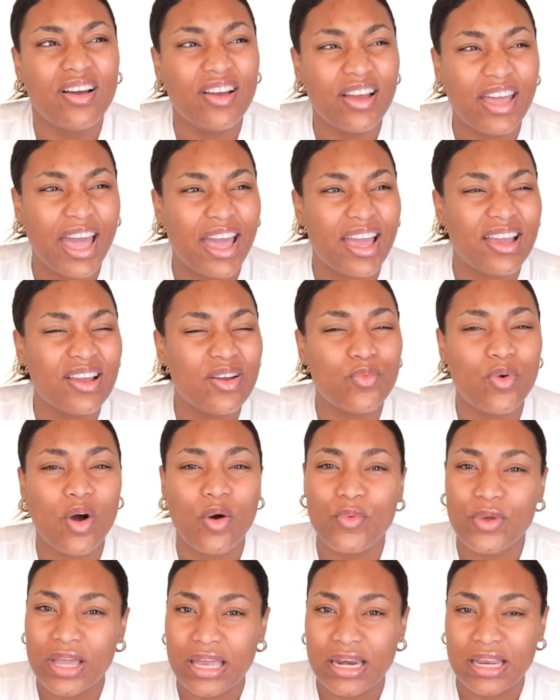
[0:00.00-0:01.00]
okay,
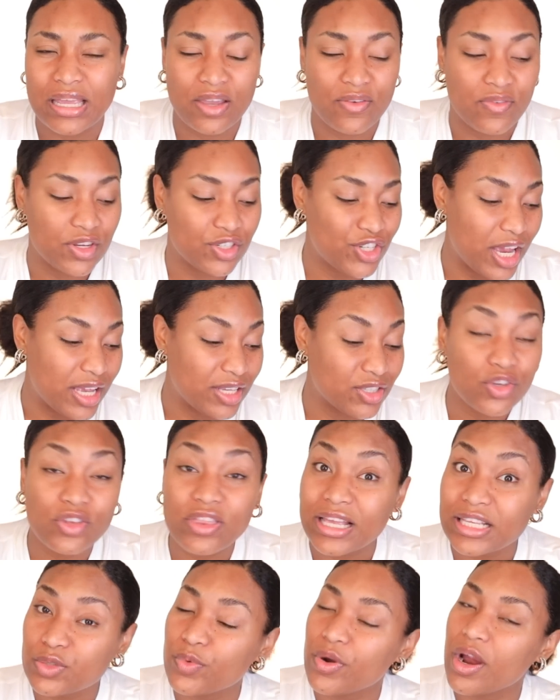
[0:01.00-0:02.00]
well, we're going to give it a chance. So
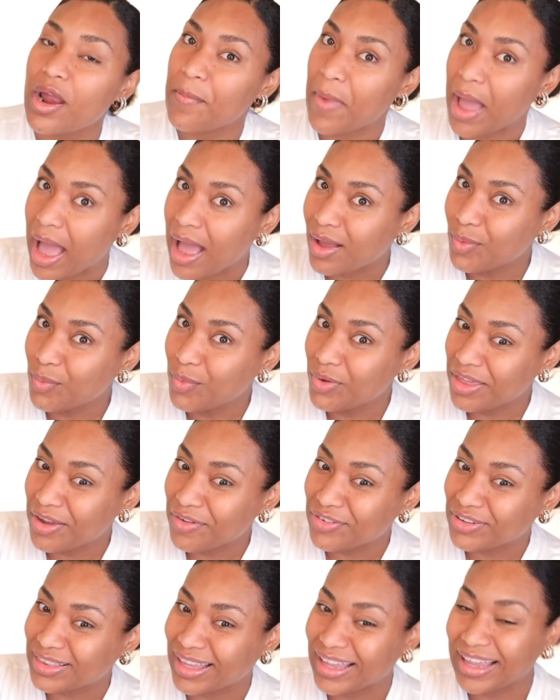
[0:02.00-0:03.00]
that's where I'm at with
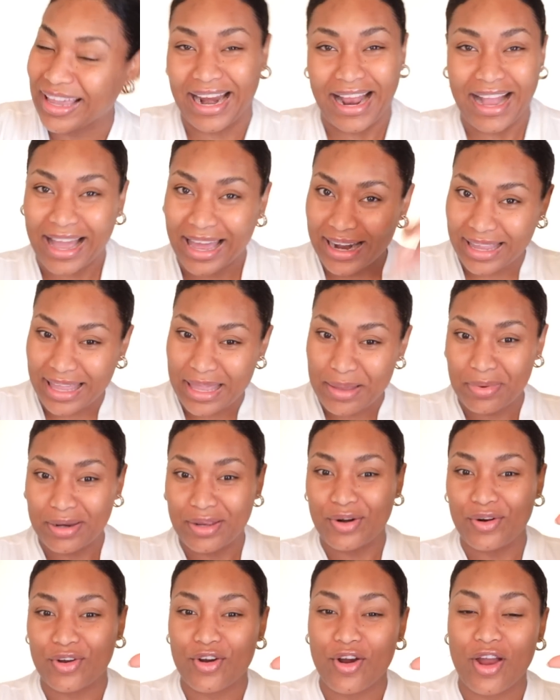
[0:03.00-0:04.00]
everything. And I kind of came a
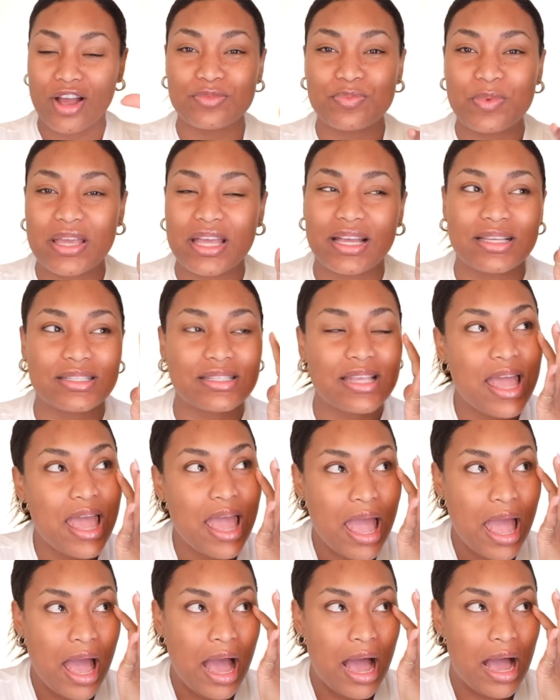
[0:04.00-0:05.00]
little cross because
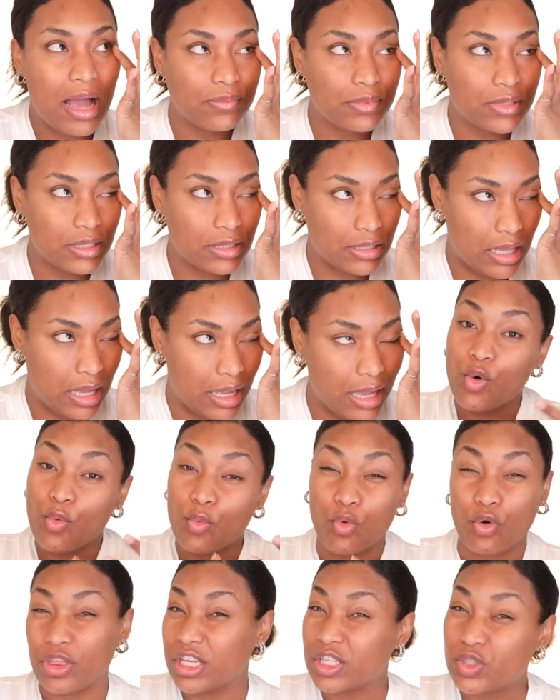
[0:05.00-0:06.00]
I'm just like,
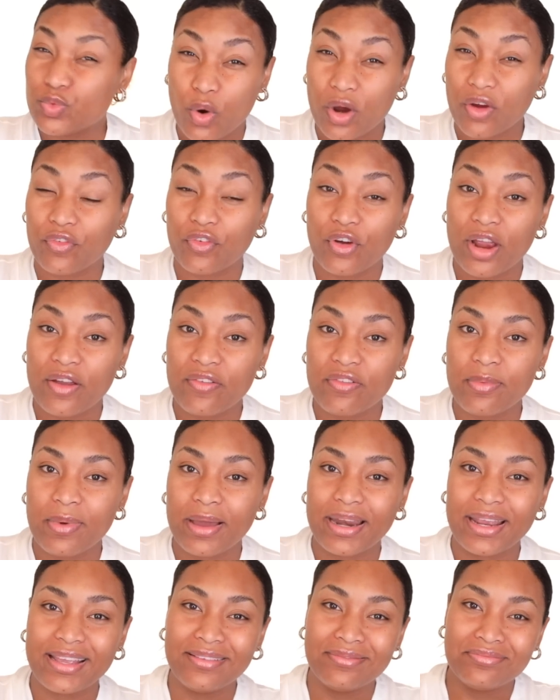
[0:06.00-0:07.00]
will this work for
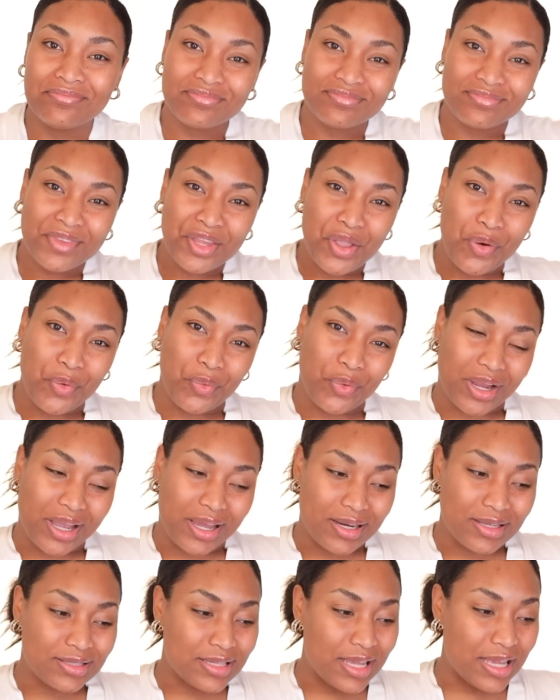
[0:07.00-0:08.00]
everybody? We're
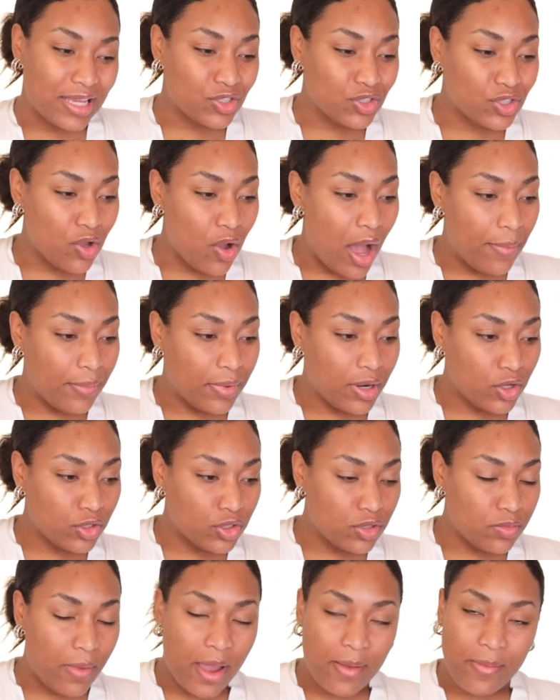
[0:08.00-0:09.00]
going to see. So I'm going to
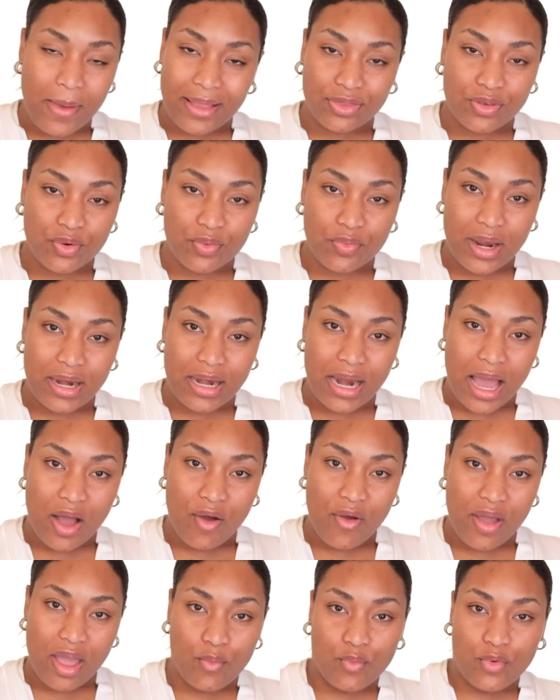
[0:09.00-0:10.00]
go to my bathroom right
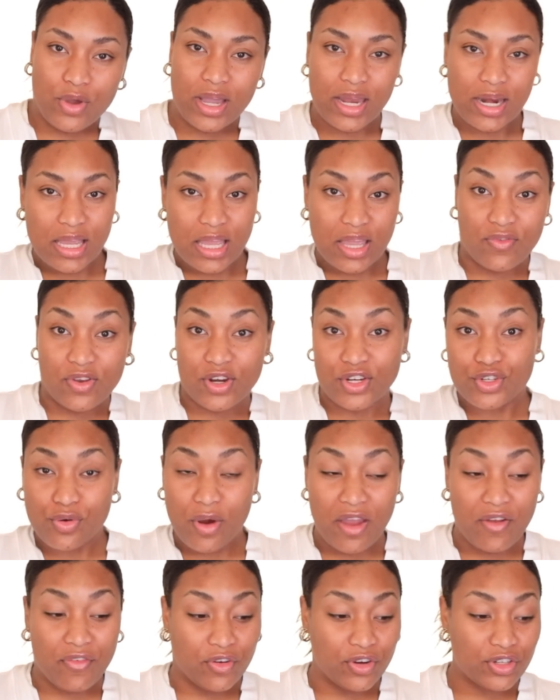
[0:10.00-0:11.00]
now and we're going to give it a
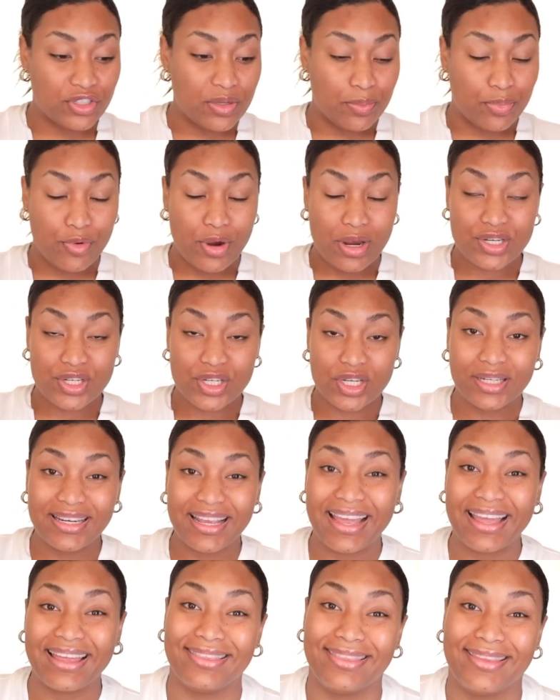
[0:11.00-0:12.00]
try first
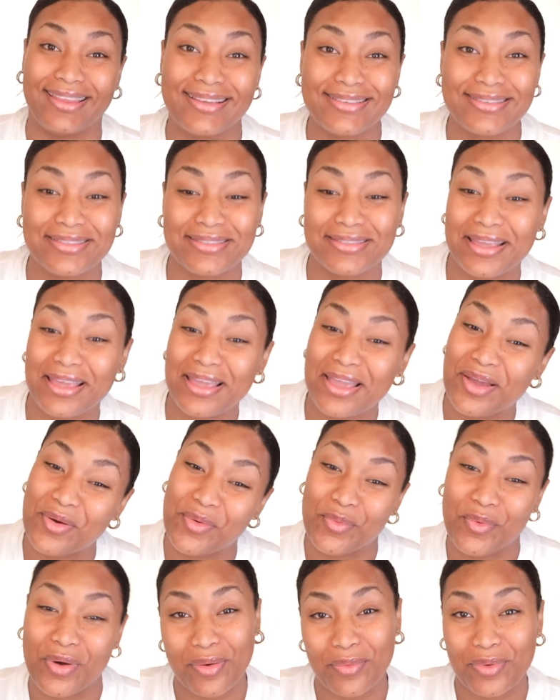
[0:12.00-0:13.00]
impression. And let's see
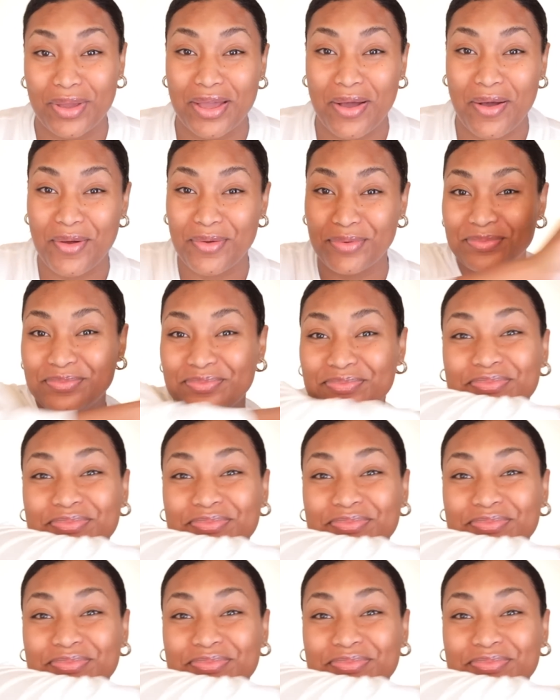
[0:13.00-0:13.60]
where we go.